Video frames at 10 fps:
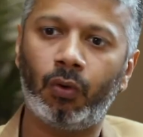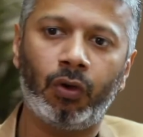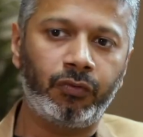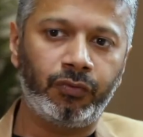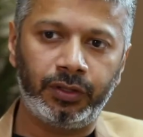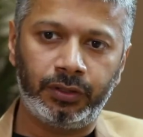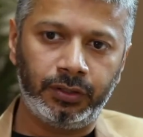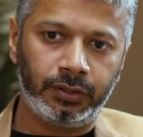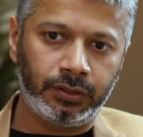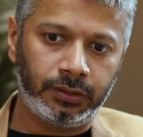or with
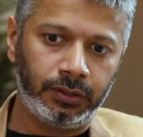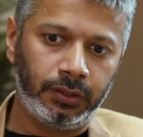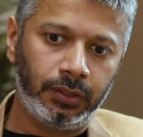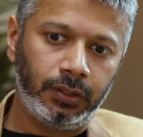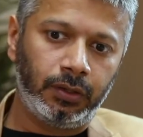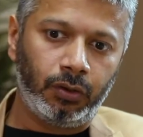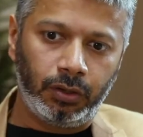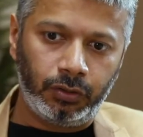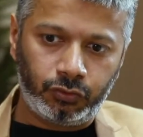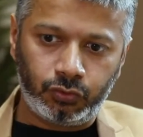the
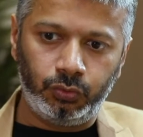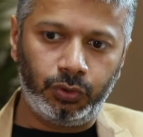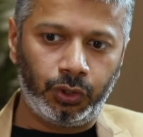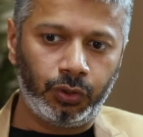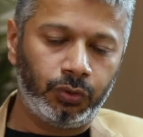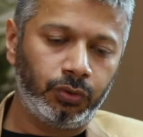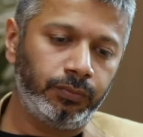studio